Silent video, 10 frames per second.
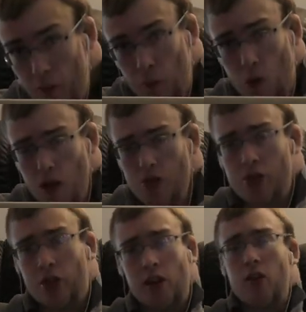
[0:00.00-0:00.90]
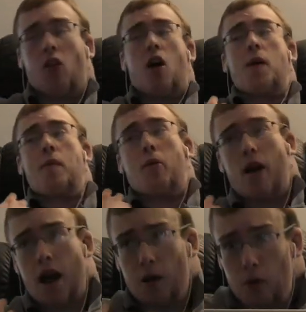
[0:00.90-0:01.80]
One theory a lot of people
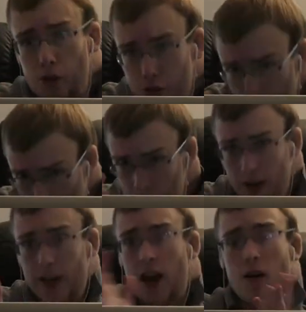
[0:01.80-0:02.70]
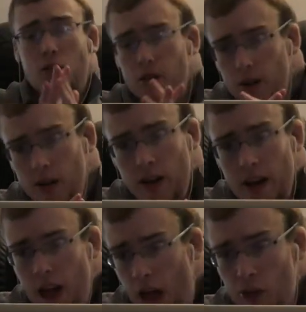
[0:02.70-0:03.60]
had was too many characters.
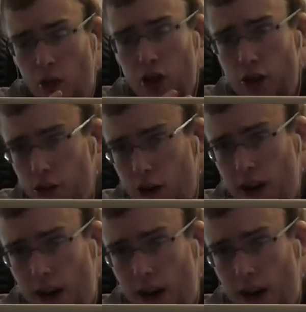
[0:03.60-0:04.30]
It looks like they're going to